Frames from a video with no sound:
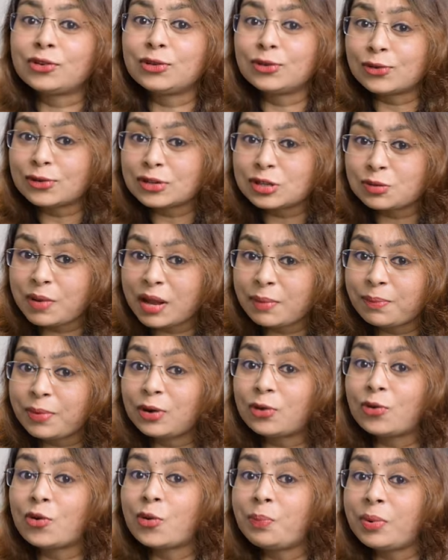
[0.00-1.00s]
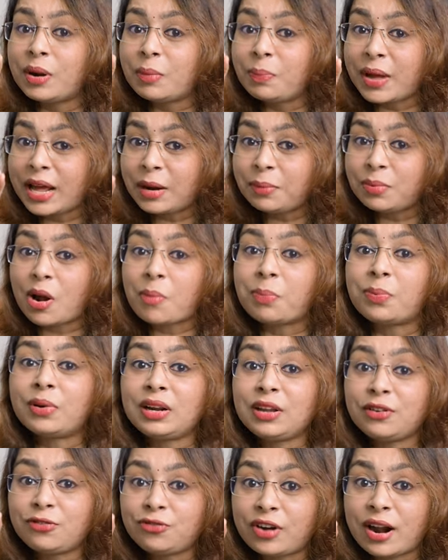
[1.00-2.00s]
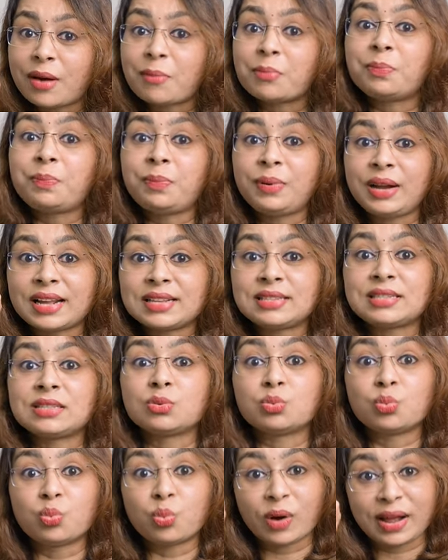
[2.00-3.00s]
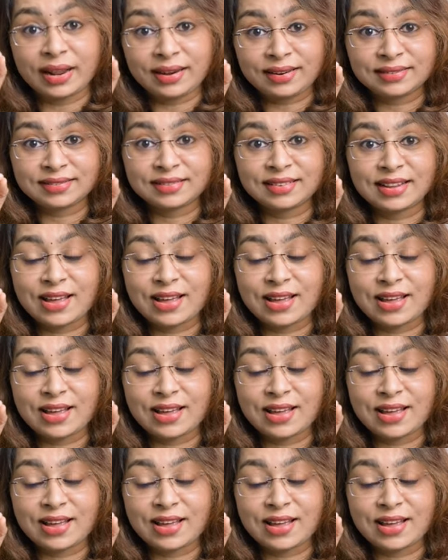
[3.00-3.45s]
those people who prepare properly from plus one.